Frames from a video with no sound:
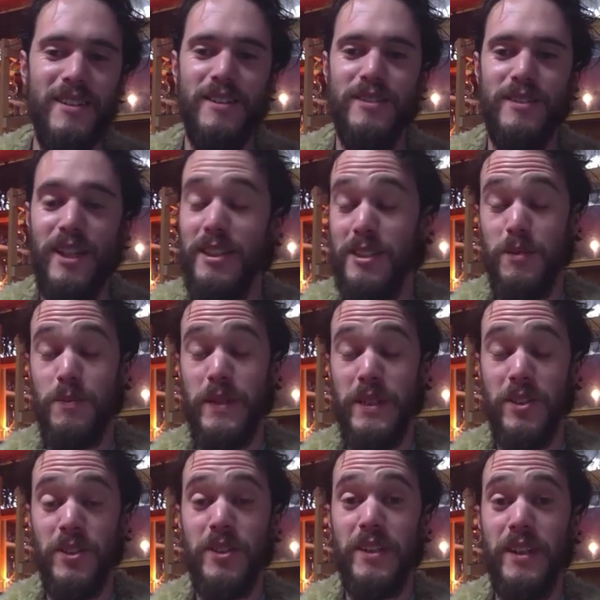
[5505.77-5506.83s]
No, this has been
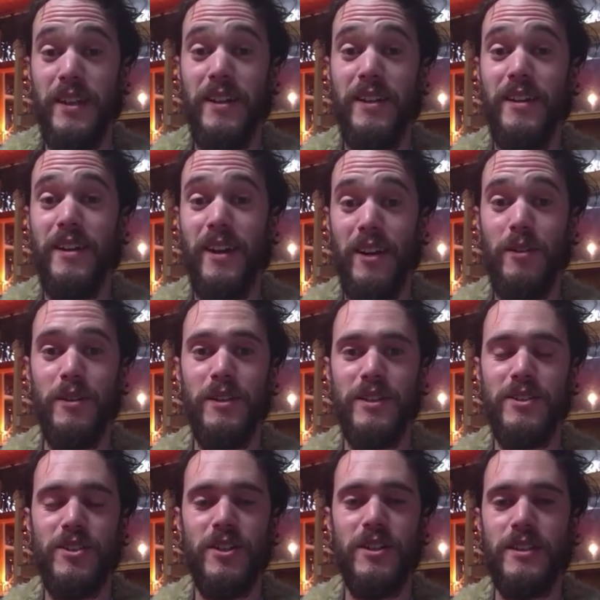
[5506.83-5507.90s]
good. I really
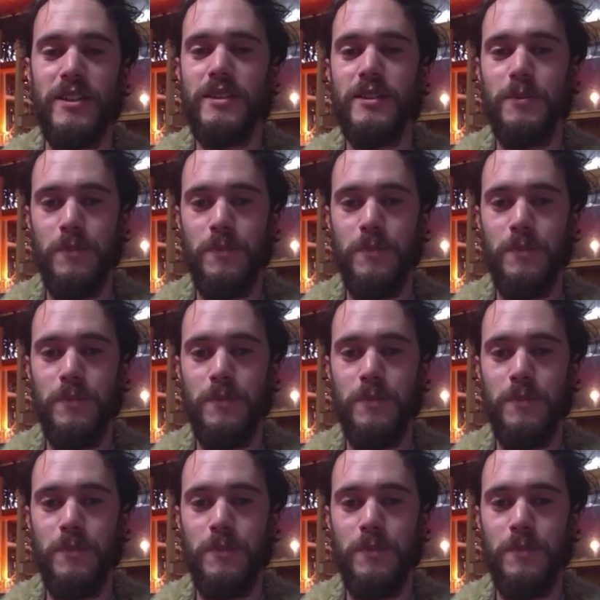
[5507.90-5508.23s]
enjoyed this.